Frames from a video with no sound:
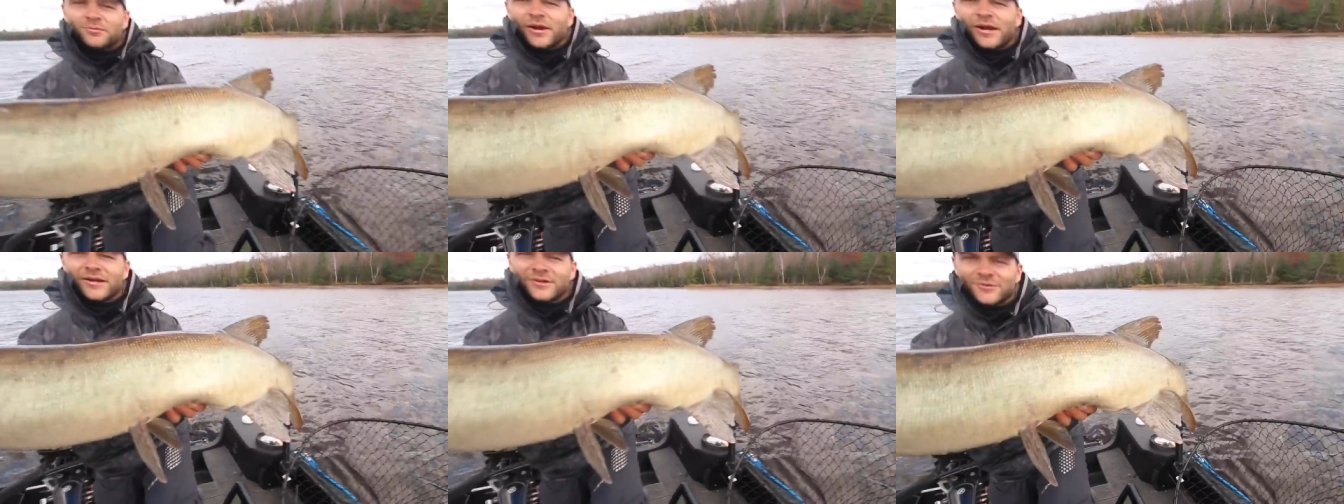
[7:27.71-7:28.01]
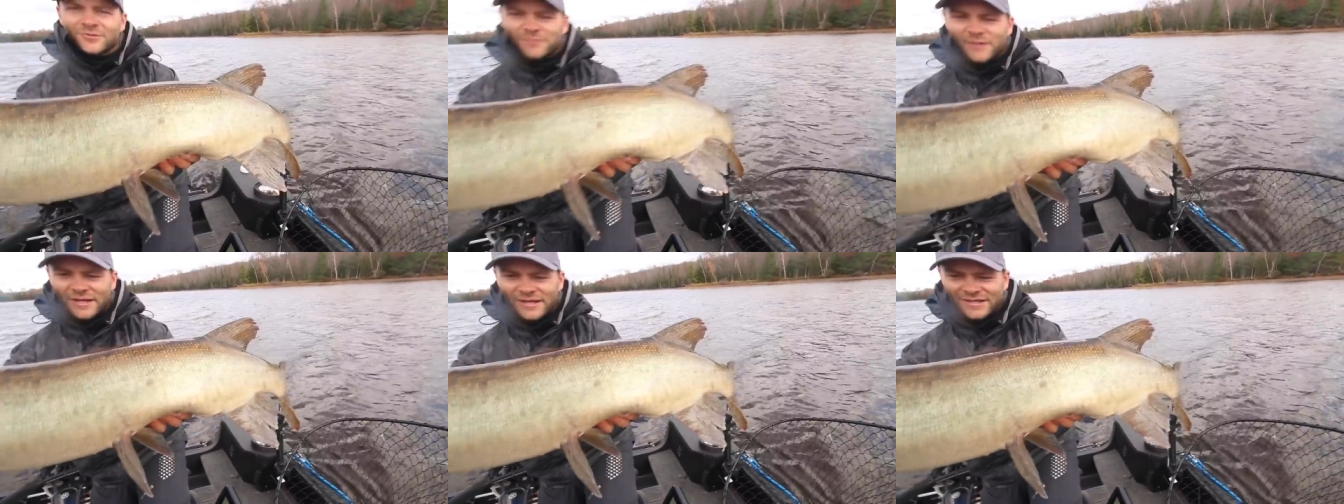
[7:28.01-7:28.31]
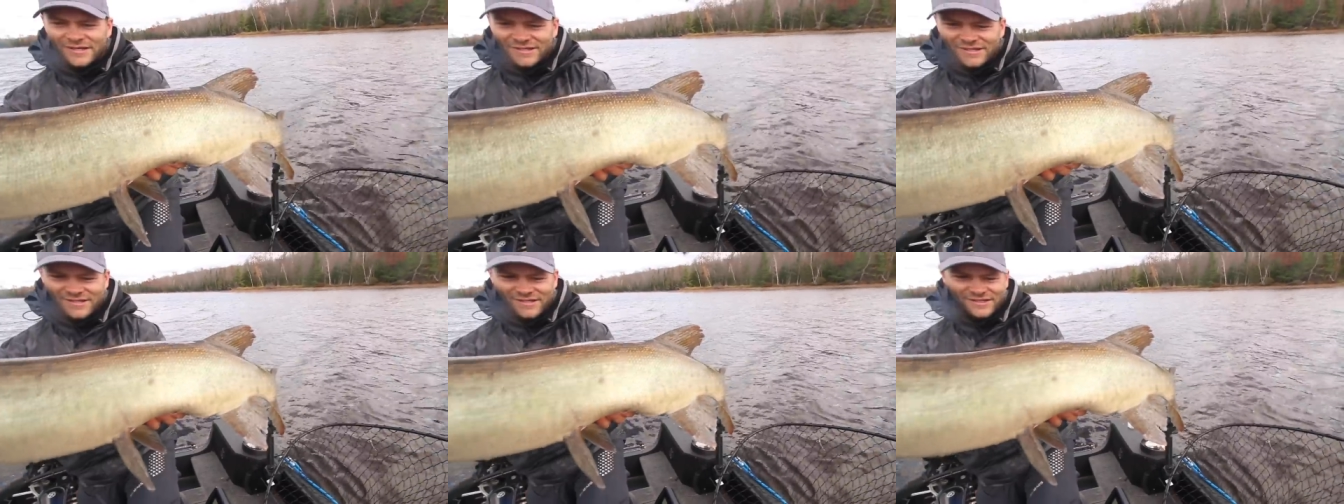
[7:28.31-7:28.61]
brand new
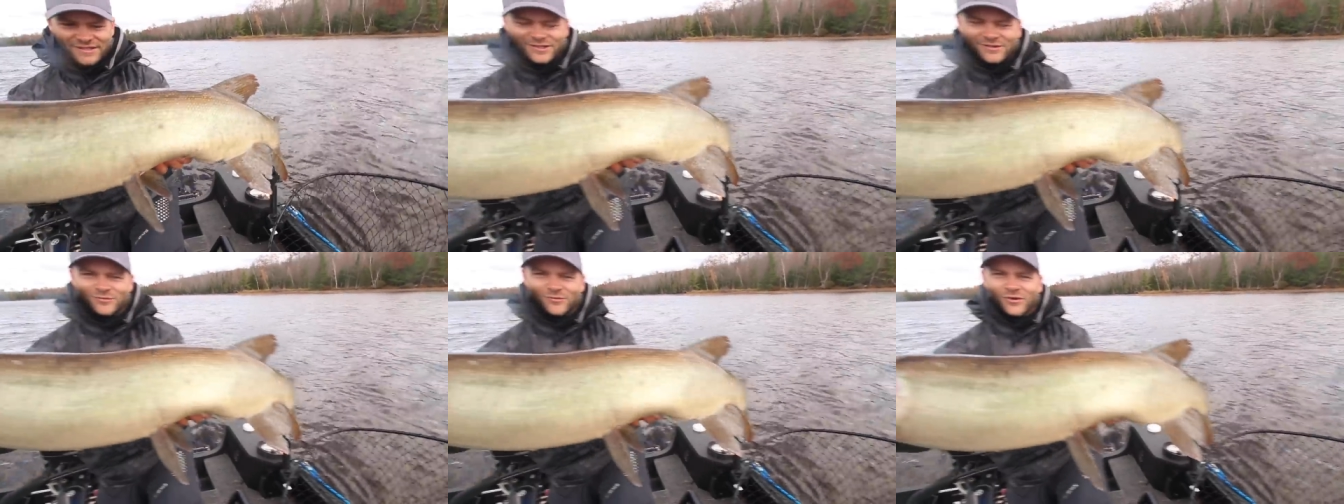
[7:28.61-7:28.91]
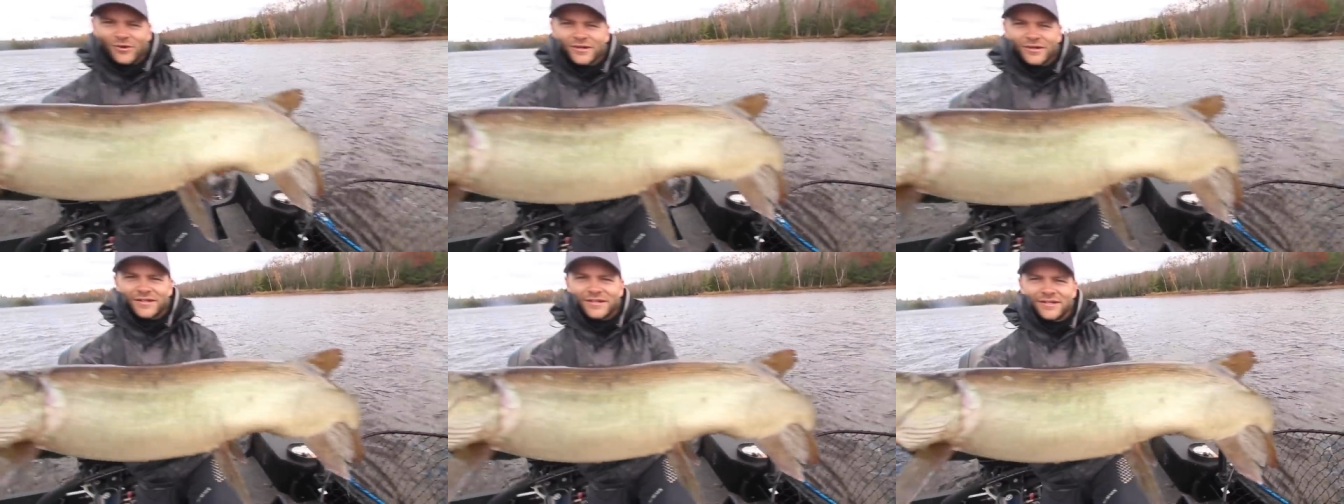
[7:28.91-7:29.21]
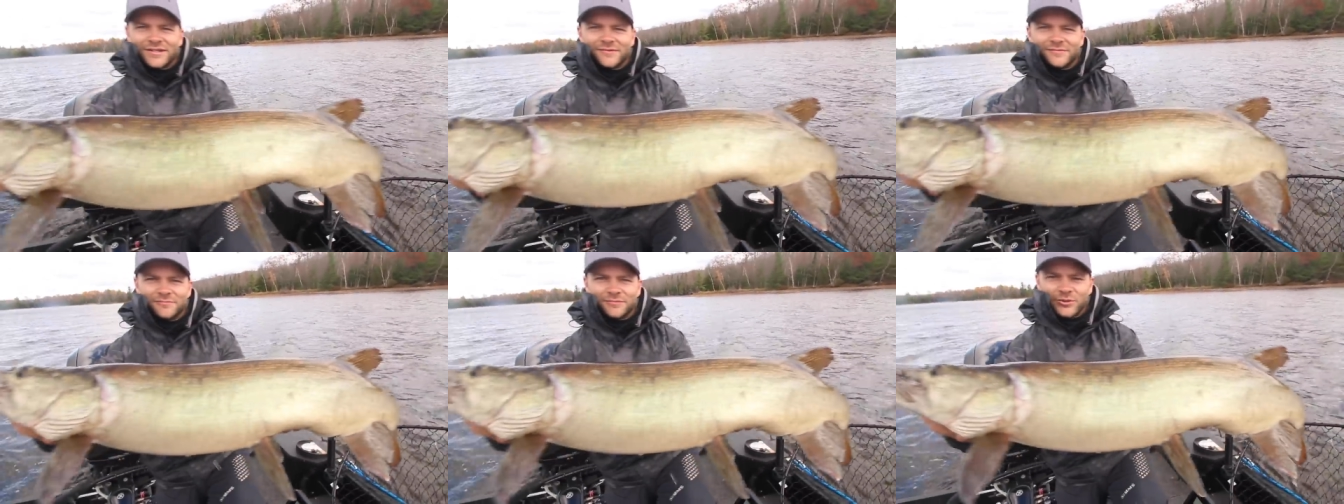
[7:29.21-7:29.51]
bait. It worked.
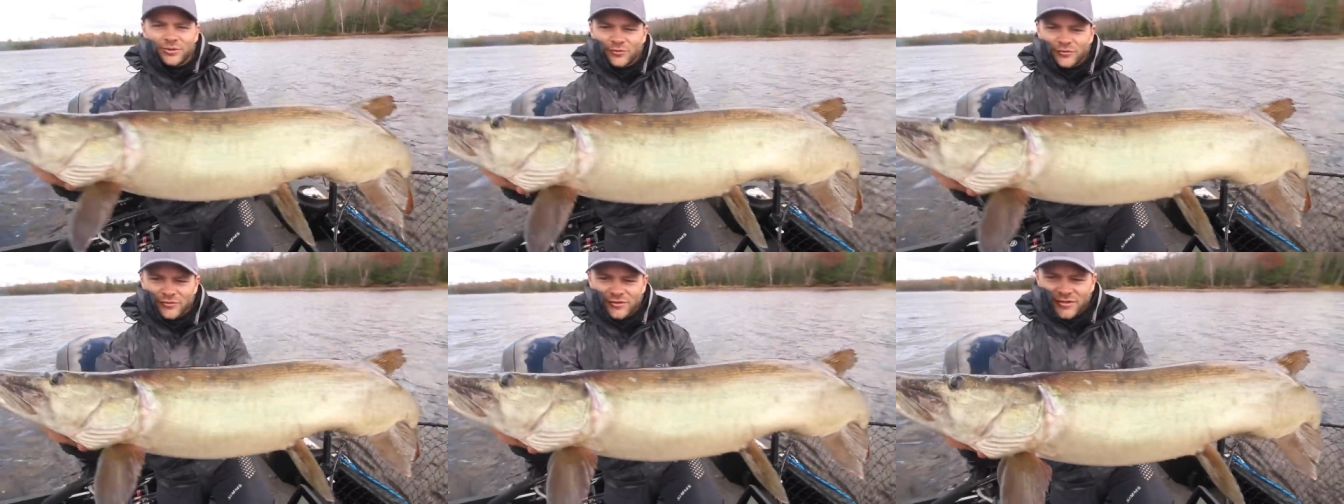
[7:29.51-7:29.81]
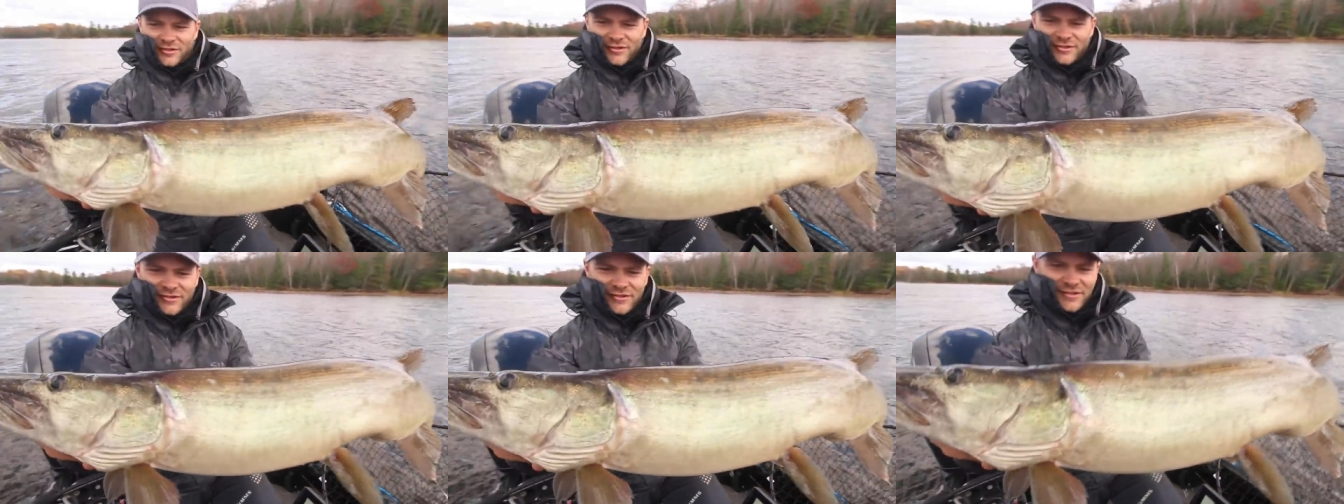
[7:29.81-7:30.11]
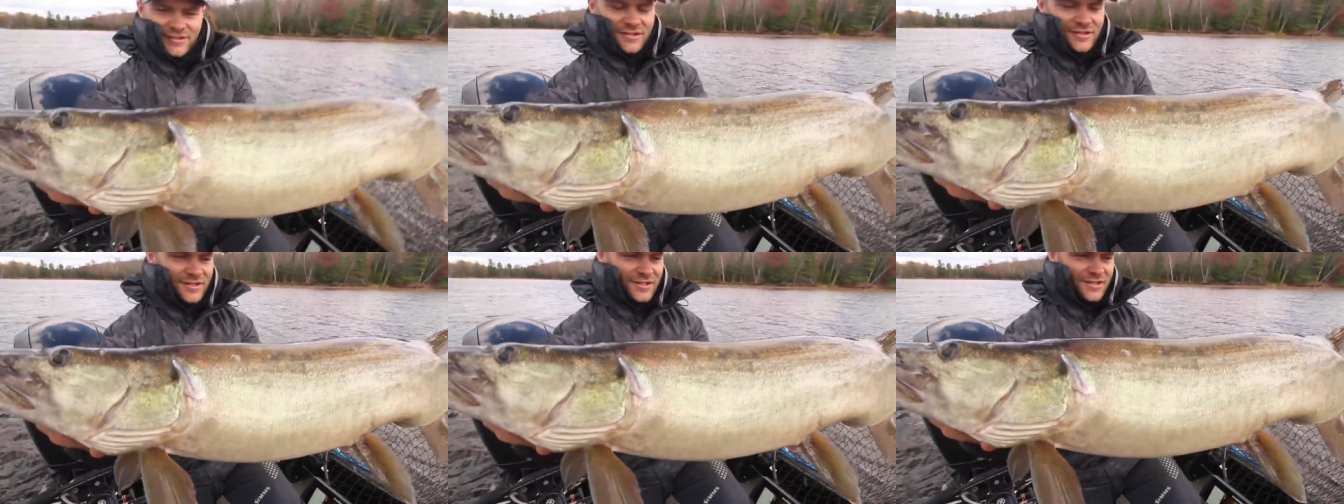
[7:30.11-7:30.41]
Beautiful
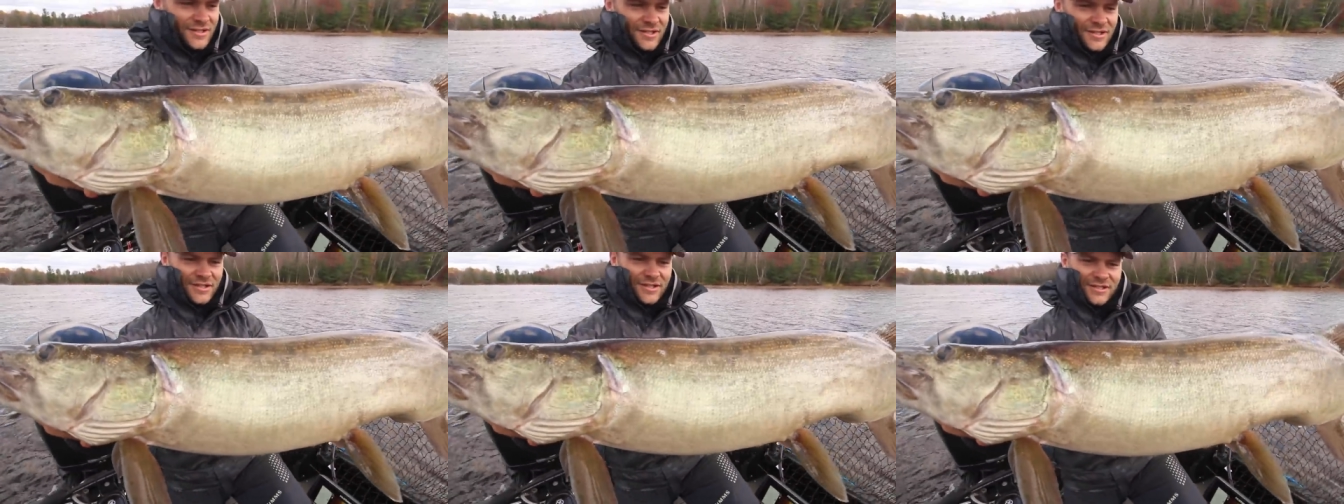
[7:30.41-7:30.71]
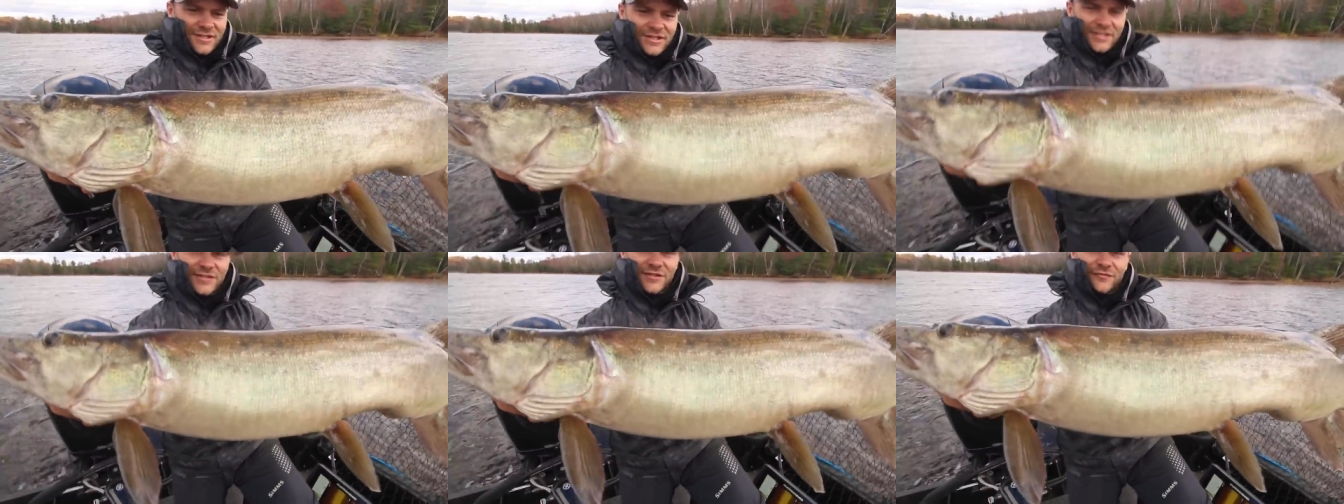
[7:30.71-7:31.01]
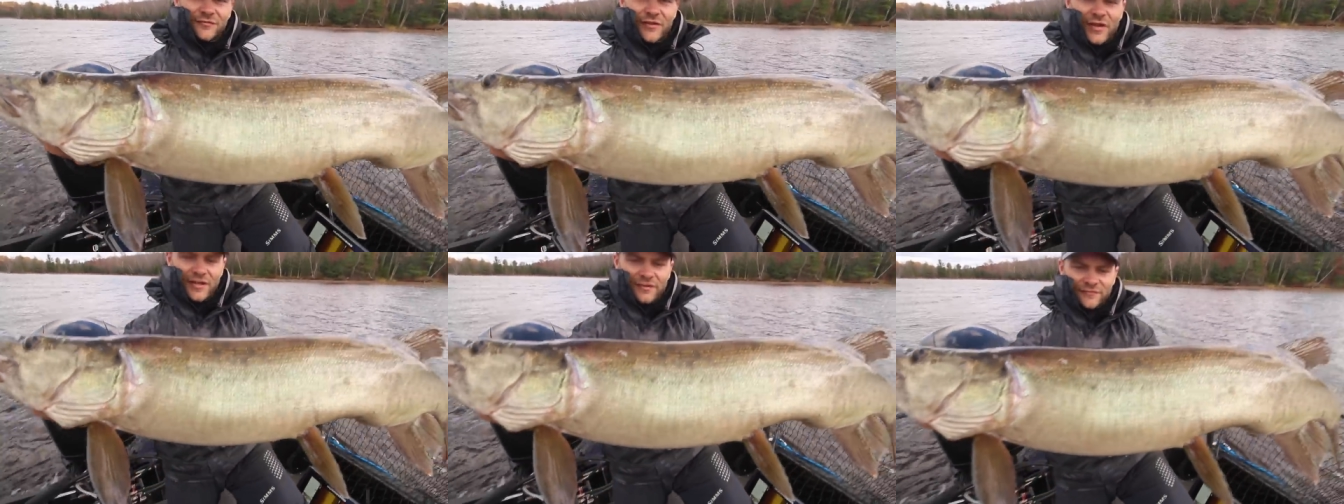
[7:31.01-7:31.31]
color. Nice
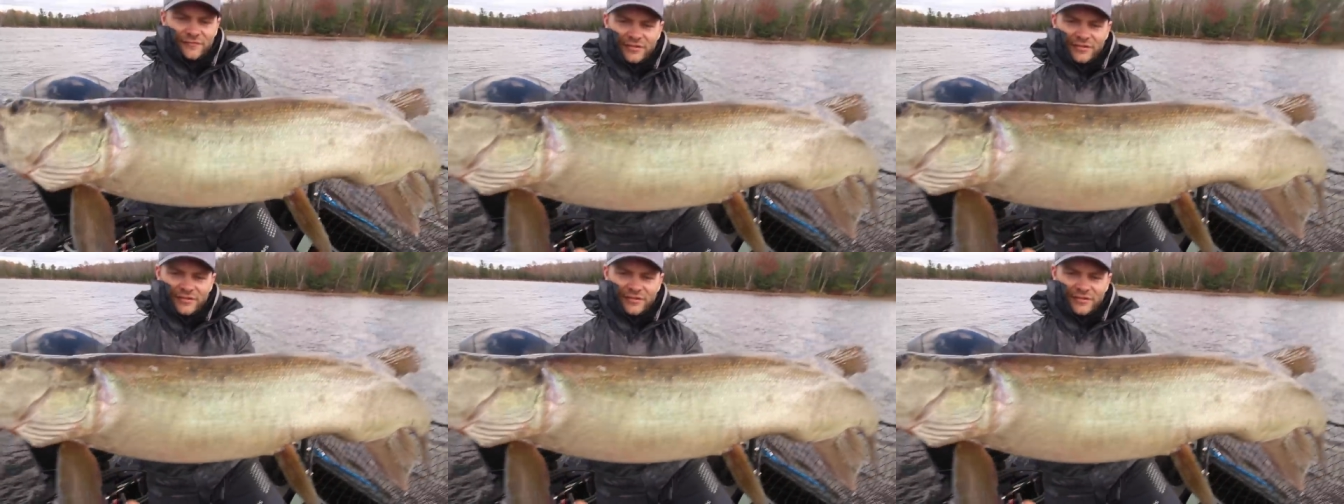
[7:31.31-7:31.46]
fat